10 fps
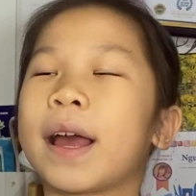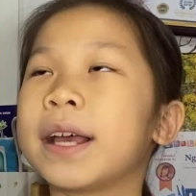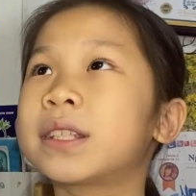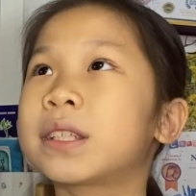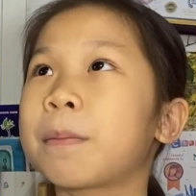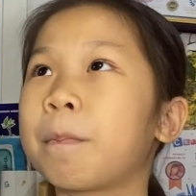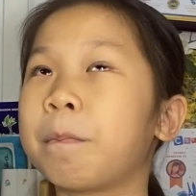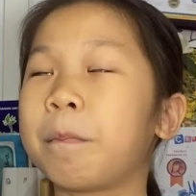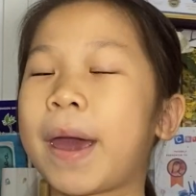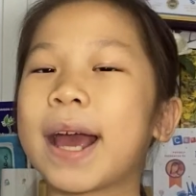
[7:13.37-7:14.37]
It
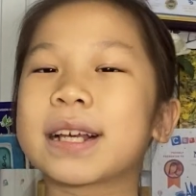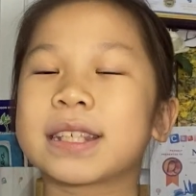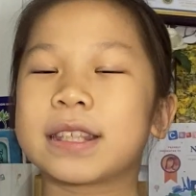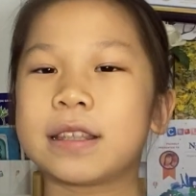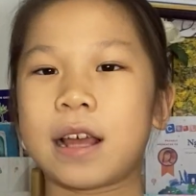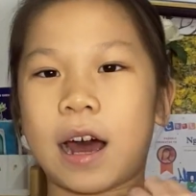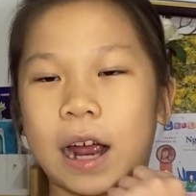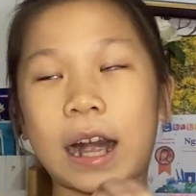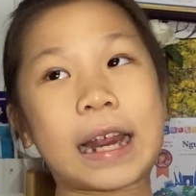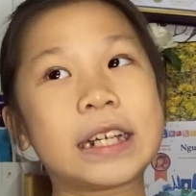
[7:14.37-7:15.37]
makes the
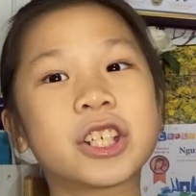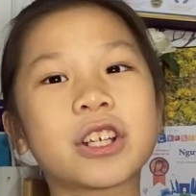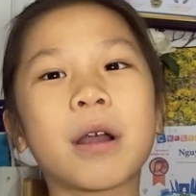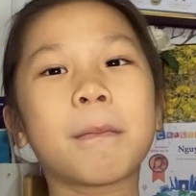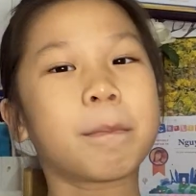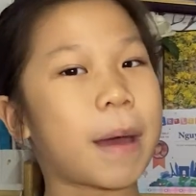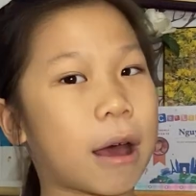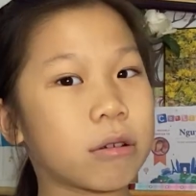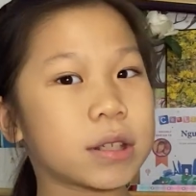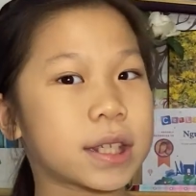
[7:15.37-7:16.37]
glacier
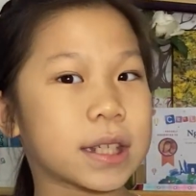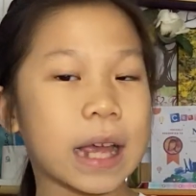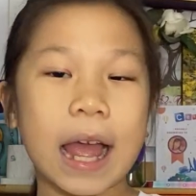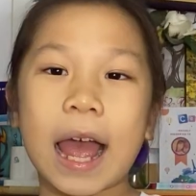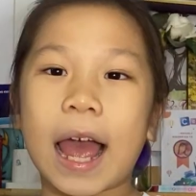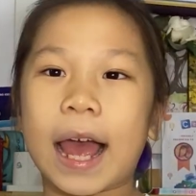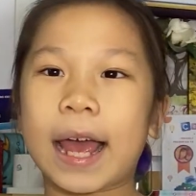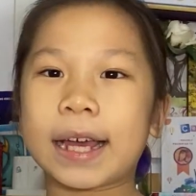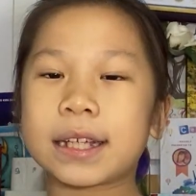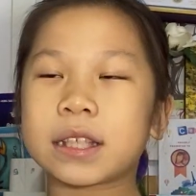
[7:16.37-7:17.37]
melts,
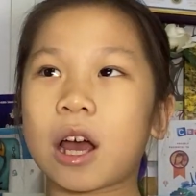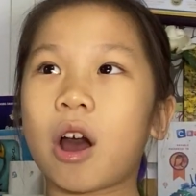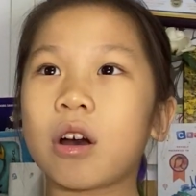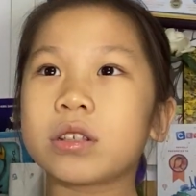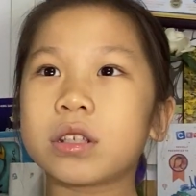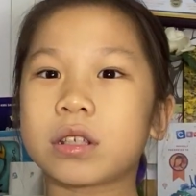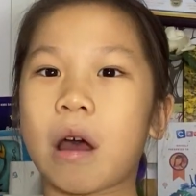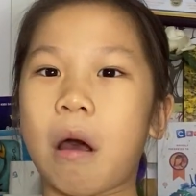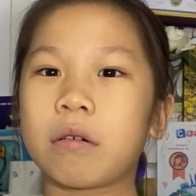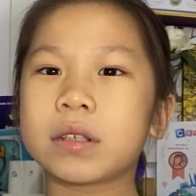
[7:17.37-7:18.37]
and
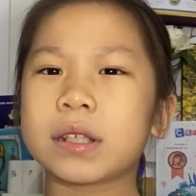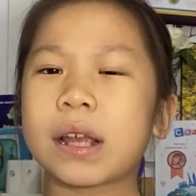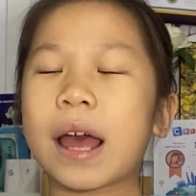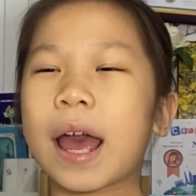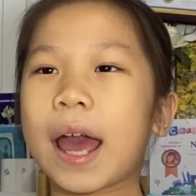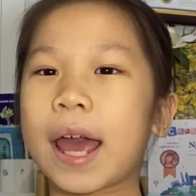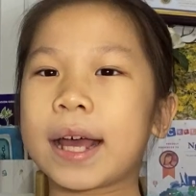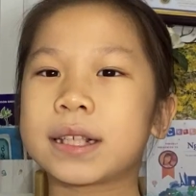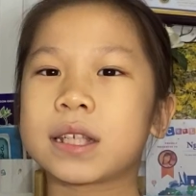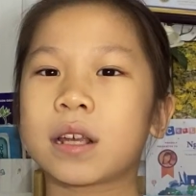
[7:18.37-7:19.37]
also
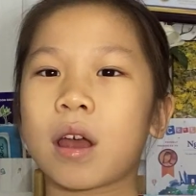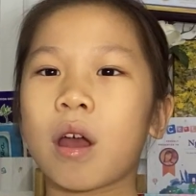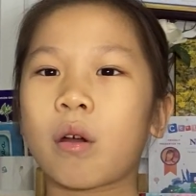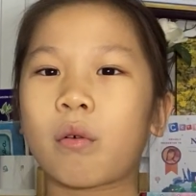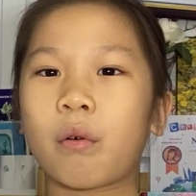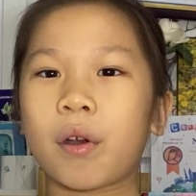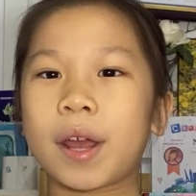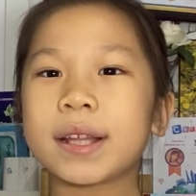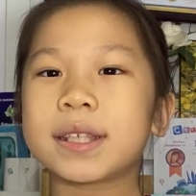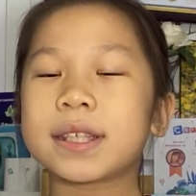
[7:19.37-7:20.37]
it
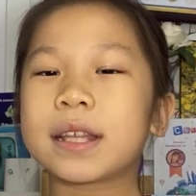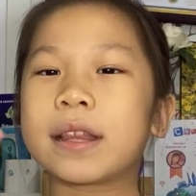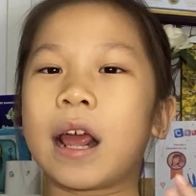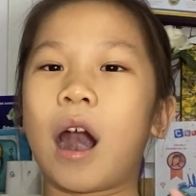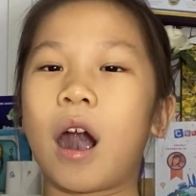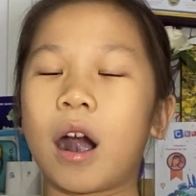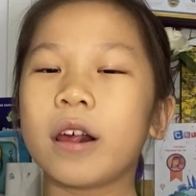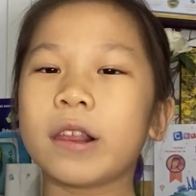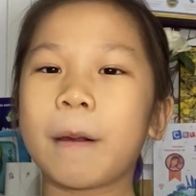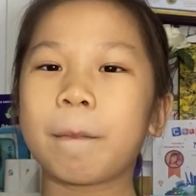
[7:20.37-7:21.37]
creates the earth